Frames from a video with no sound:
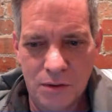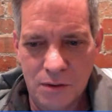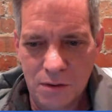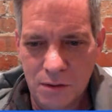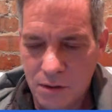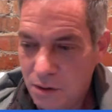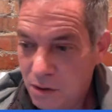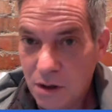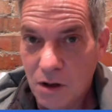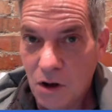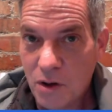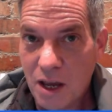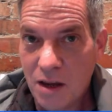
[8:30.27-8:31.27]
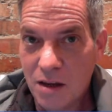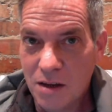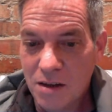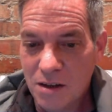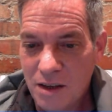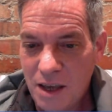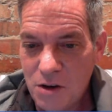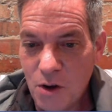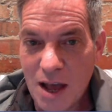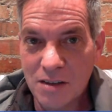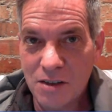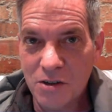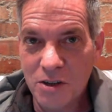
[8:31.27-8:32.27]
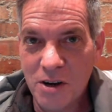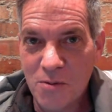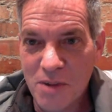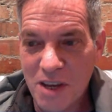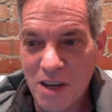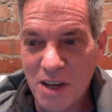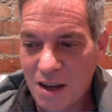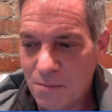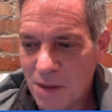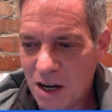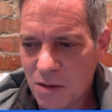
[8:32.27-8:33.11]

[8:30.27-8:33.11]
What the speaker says: Okay. Can you guys still hear me?